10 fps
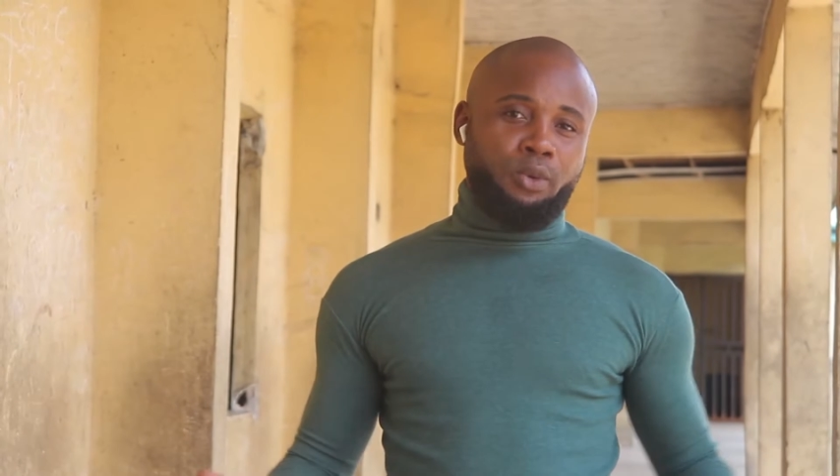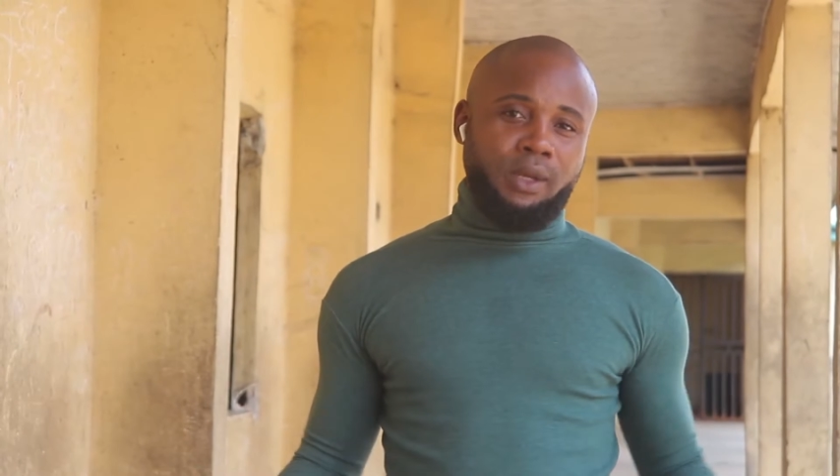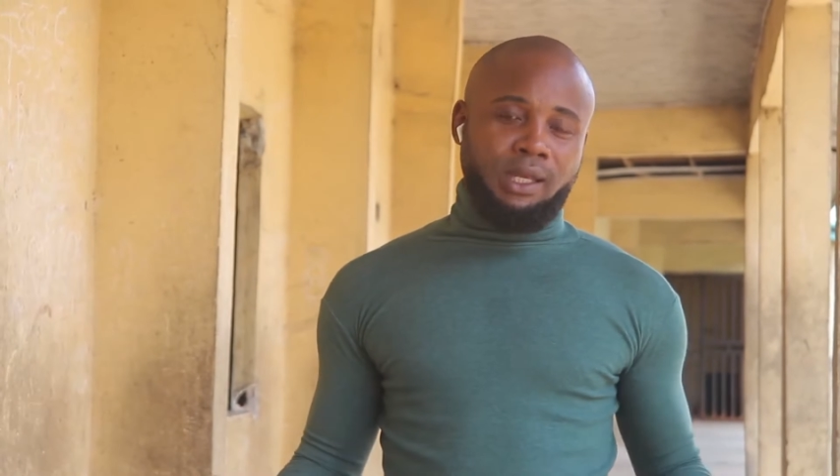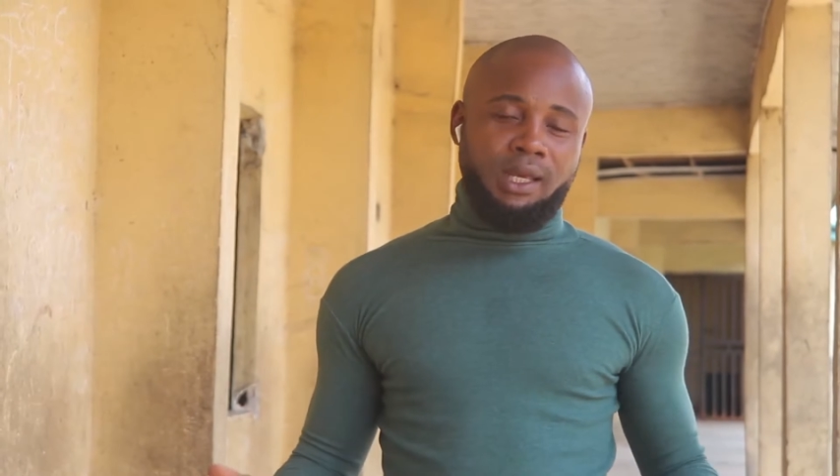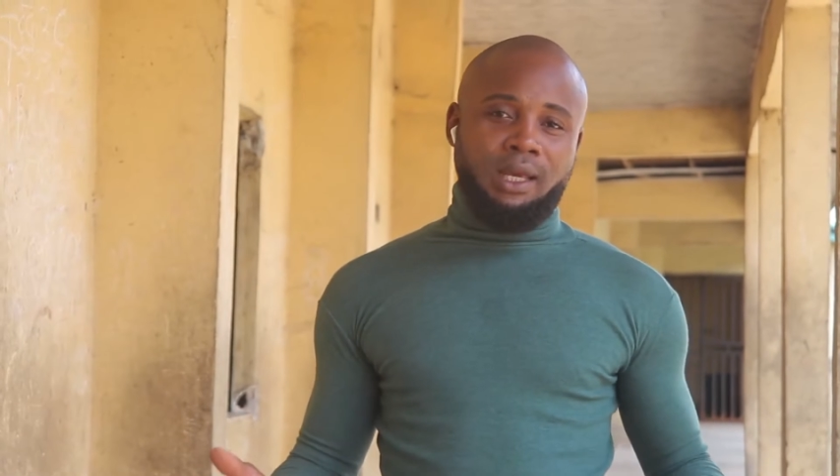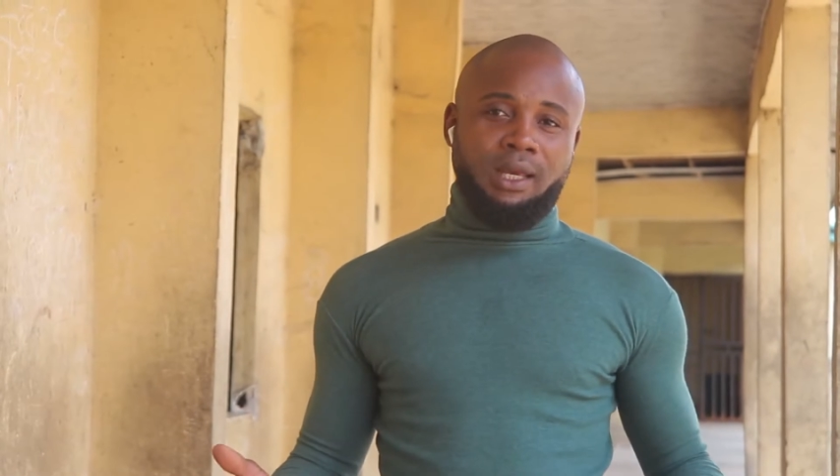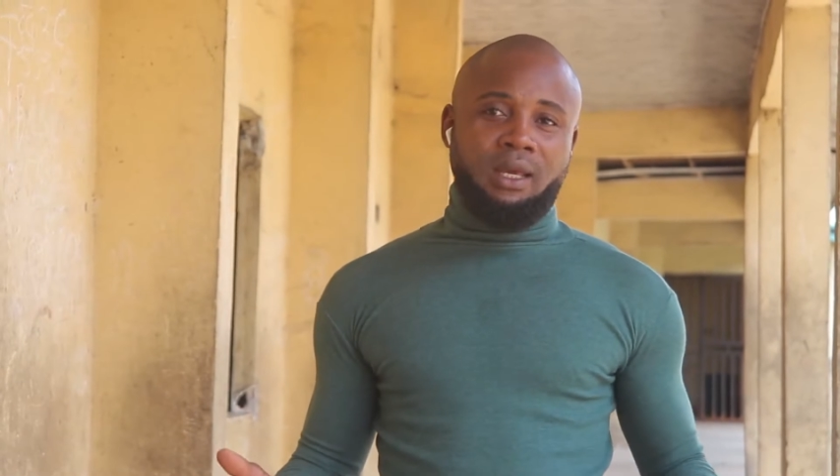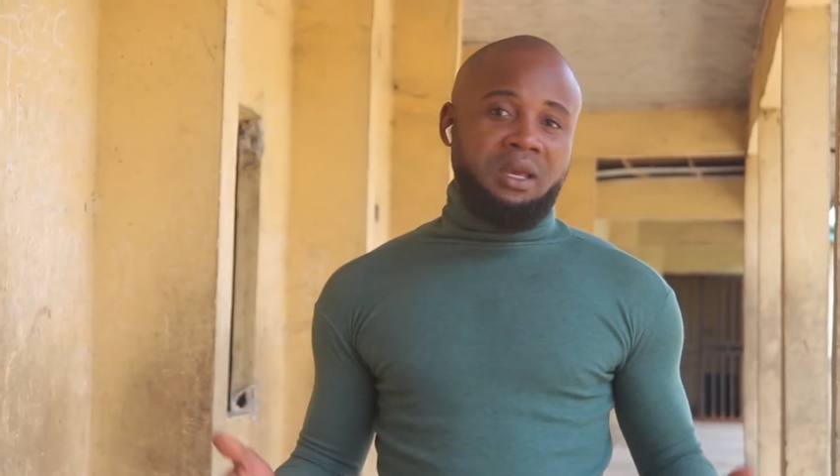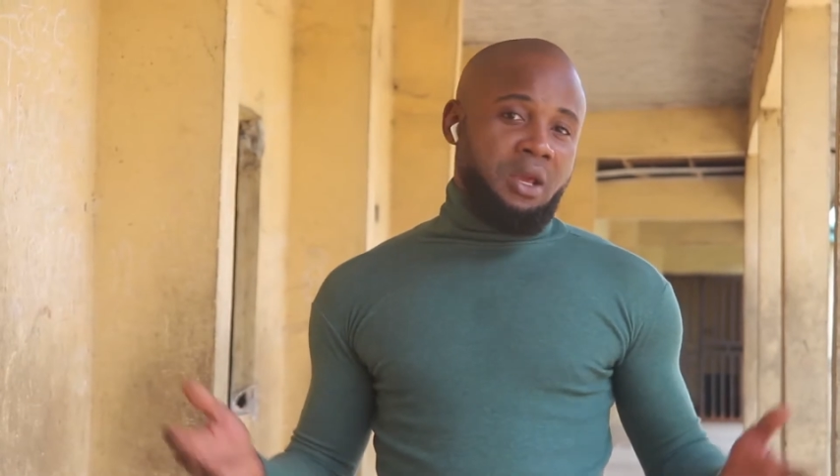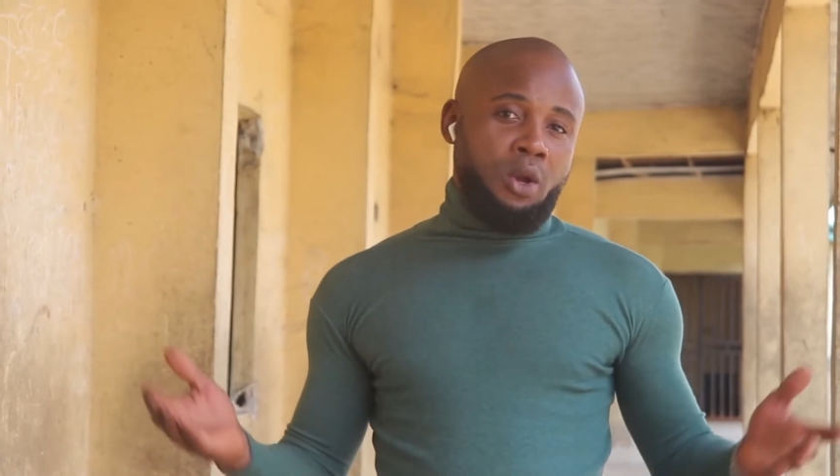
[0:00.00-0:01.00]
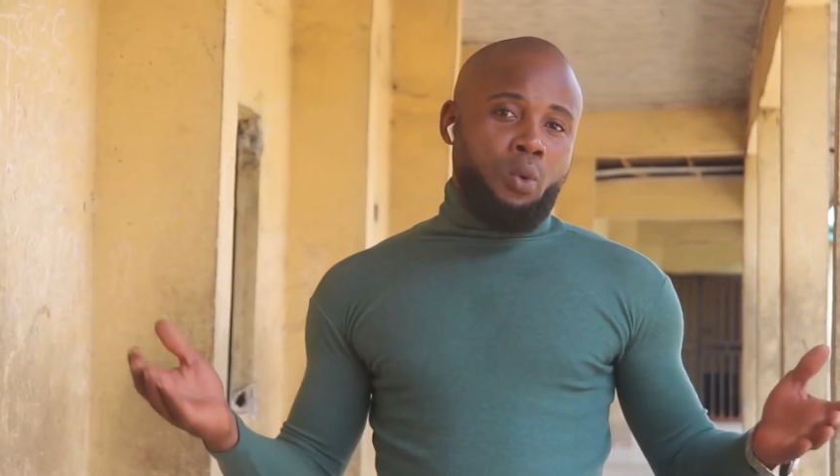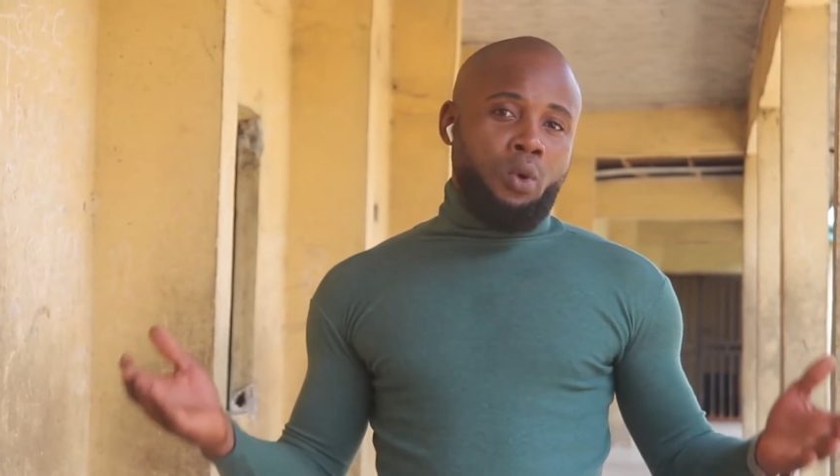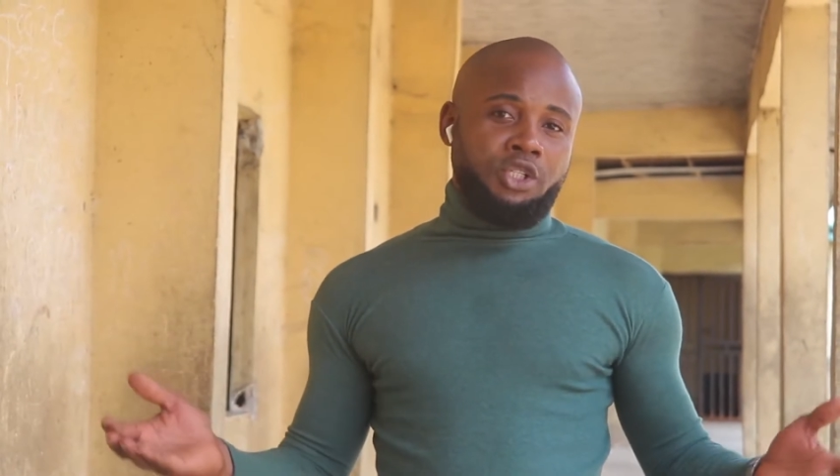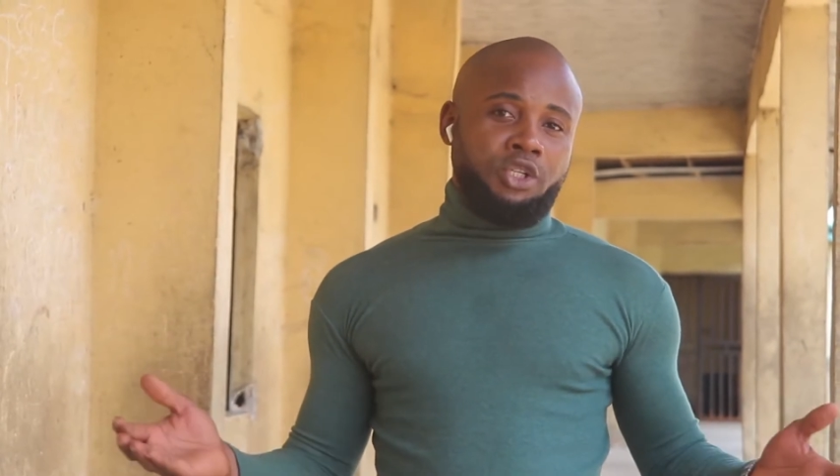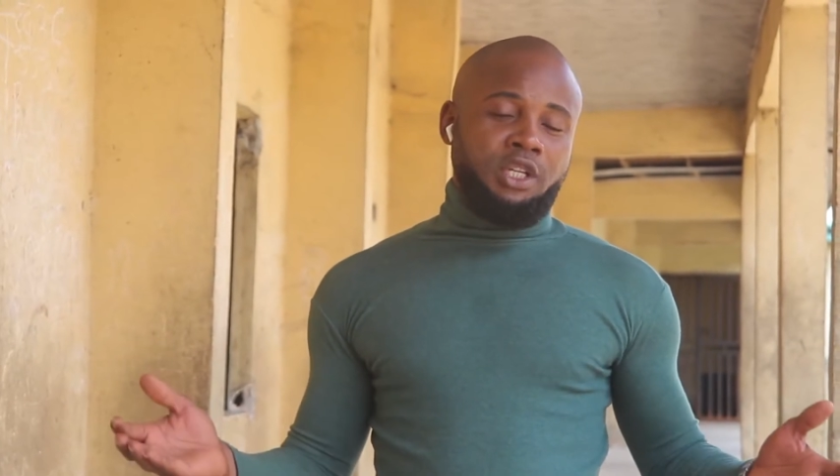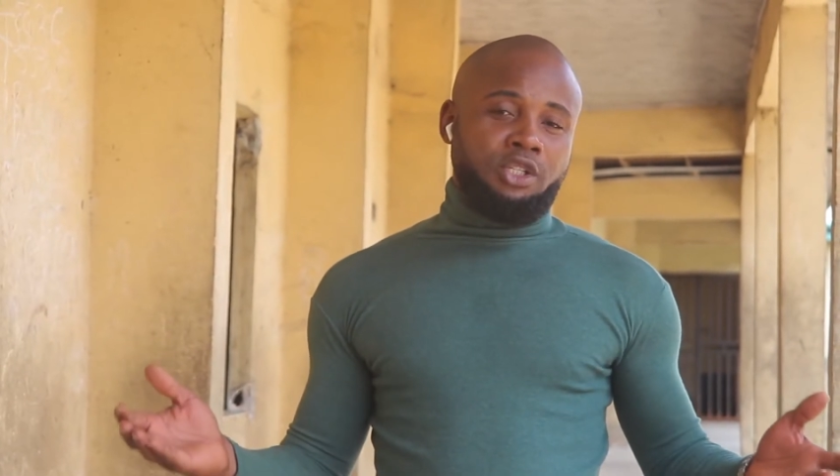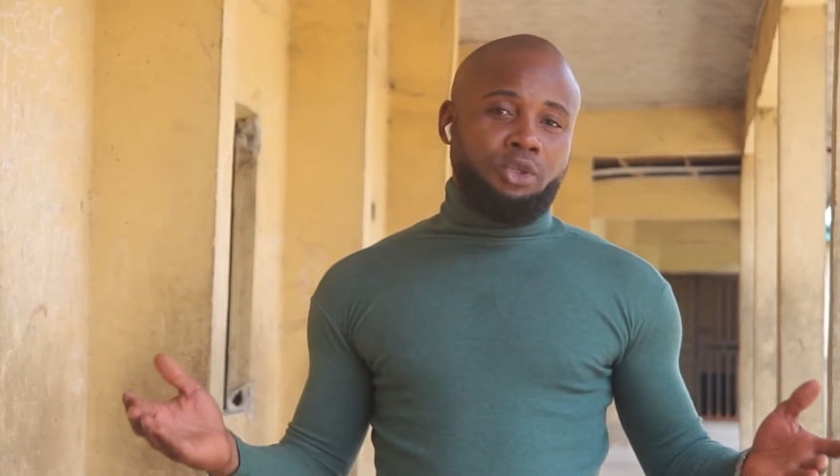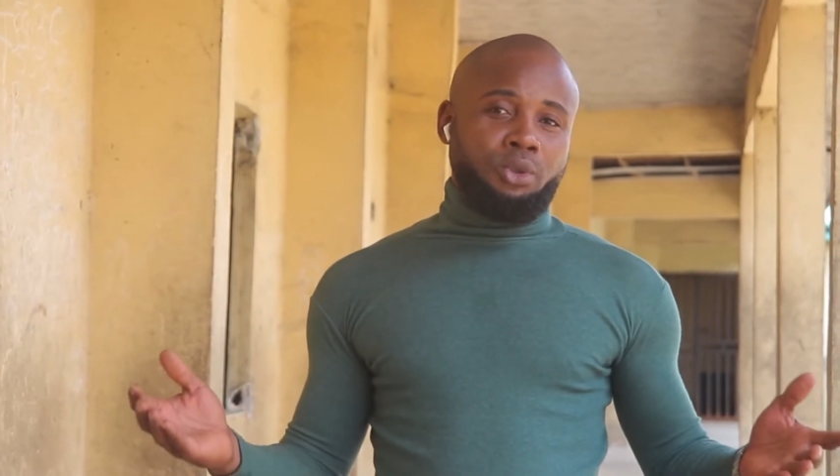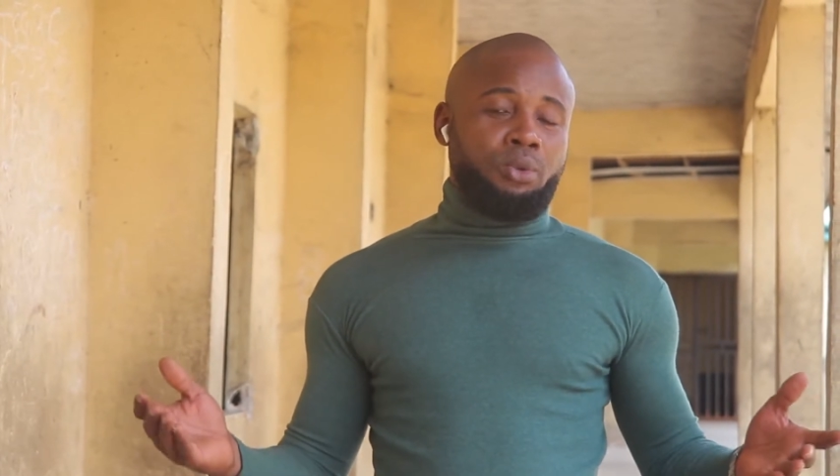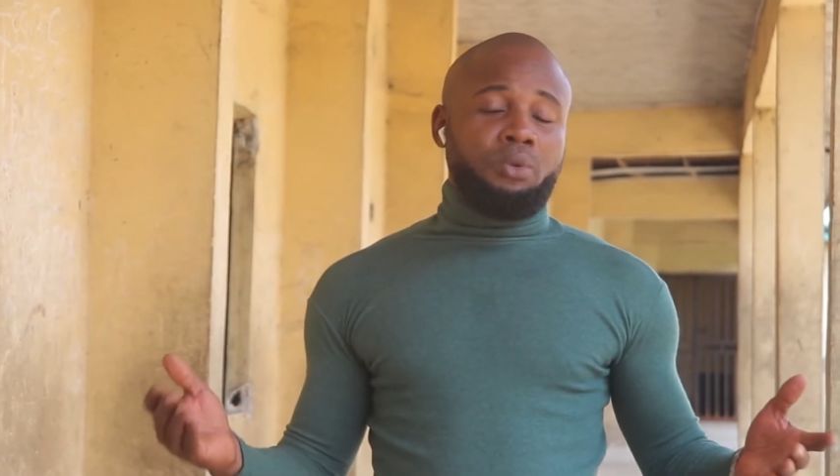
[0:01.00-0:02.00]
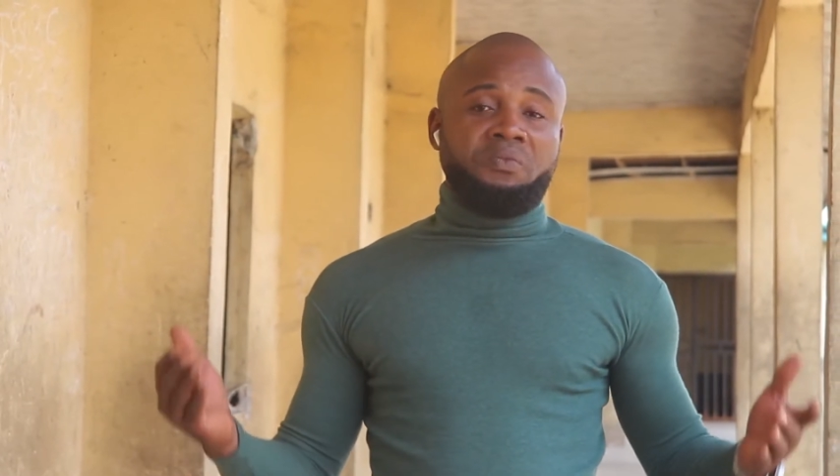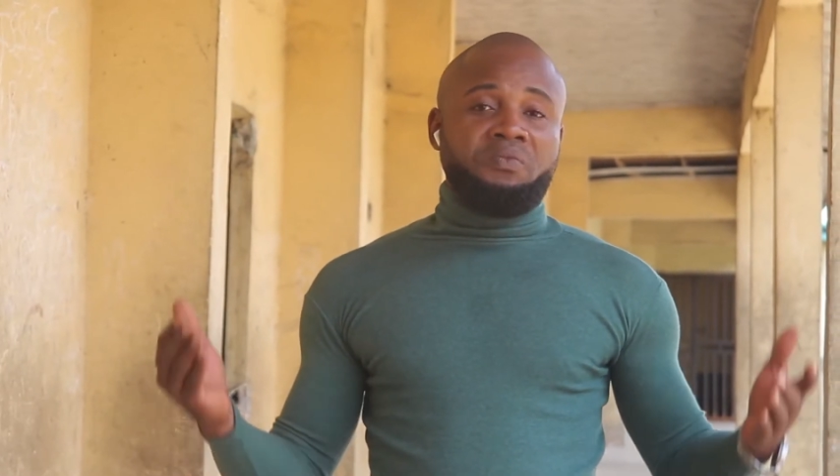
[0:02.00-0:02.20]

doing here. What do you need to do?